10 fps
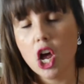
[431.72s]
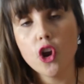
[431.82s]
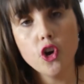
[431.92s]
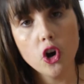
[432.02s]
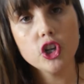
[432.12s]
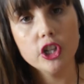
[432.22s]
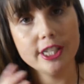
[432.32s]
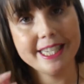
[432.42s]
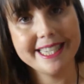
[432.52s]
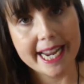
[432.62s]
Not
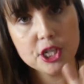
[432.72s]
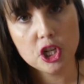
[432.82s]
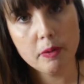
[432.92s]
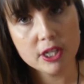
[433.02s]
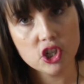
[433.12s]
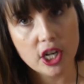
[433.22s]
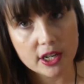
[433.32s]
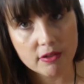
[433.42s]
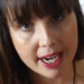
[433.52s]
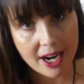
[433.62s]
good. Day 2 into
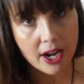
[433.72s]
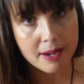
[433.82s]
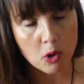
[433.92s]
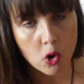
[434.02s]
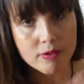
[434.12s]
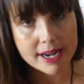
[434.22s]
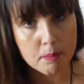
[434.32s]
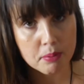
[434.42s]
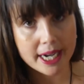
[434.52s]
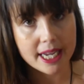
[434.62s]
January, I am already
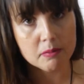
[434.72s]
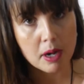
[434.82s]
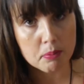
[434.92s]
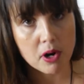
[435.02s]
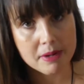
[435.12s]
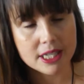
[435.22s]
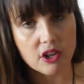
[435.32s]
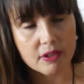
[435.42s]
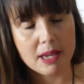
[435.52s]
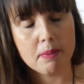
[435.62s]
breaking my promise
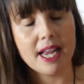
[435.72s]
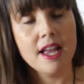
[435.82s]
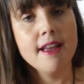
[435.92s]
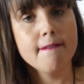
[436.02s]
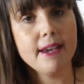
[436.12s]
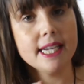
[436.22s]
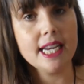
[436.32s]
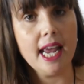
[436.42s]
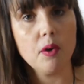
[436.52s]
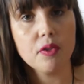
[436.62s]
of keeping fit
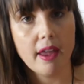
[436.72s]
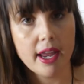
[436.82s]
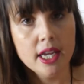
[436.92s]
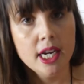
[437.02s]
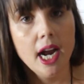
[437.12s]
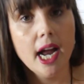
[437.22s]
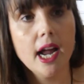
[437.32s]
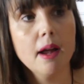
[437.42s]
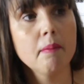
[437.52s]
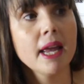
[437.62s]
and healthy.
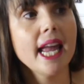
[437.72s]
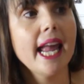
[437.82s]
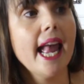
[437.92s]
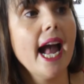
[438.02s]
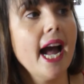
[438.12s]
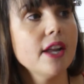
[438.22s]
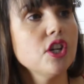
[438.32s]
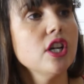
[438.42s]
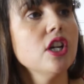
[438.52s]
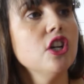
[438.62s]
It had
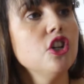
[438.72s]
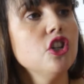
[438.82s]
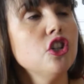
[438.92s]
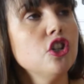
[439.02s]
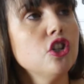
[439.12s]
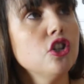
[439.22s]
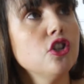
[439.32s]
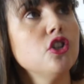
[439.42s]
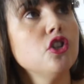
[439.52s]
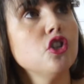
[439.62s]

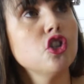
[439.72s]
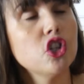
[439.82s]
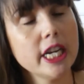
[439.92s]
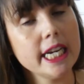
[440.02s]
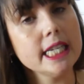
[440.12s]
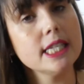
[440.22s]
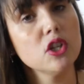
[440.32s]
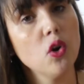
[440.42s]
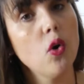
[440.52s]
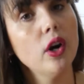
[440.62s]
cheese
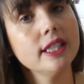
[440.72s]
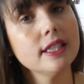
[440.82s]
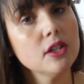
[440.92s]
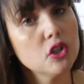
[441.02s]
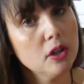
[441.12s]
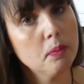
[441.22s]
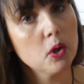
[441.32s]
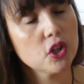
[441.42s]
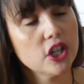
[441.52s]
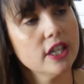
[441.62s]
sauce, 2
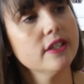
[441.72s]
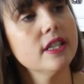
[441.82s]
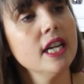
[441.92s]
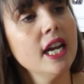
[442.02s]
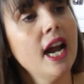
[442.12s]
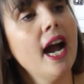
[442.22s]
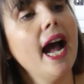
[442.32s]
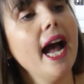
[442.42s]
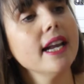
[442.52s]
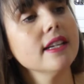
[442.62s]
portions,
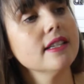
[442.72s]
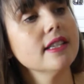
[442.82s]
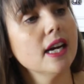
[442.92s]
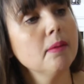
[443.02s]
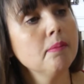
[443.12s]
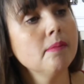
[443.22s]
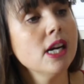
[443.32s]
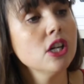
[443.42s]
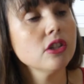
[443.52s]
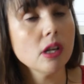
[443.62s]
and some
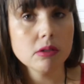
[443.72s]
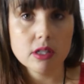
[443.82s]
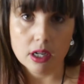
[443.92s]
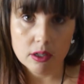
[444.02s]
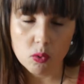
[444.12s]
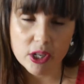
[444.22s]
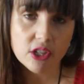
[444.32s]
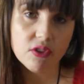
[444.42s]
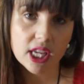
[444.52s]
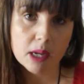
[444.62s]
salsa, which
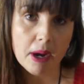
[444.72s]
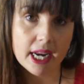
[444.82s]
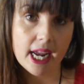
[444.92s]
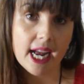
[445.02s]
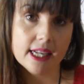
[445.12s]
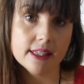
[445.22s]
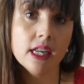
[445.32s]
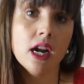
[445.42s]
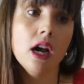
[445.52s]
if you think about it has